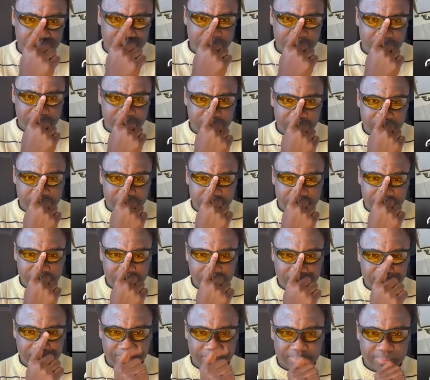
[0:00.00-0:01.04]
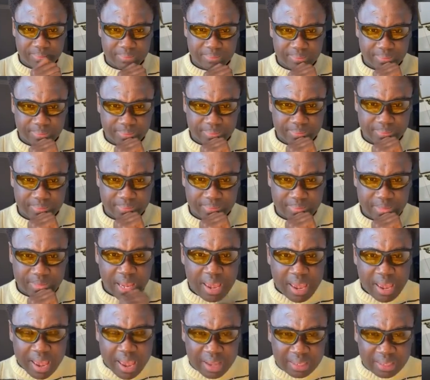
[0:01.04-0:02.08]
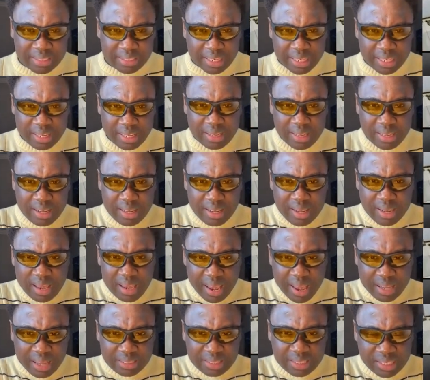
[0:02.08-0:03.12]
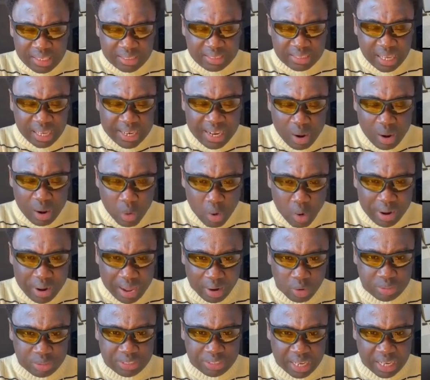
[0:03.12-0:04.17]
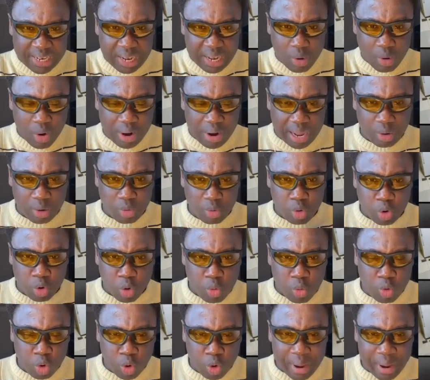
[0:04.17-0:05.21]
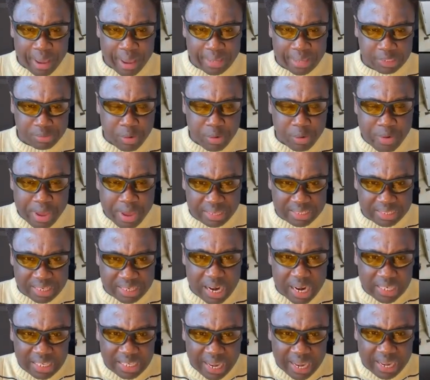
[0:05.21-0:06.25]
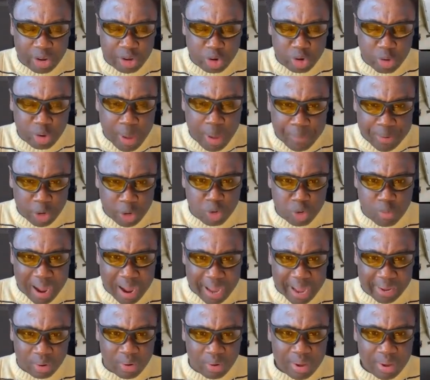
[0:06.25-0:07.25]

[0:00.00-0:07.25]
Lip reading: Any easy. Me and the machine. And study a walk and one experience now in Yadubi Dubai.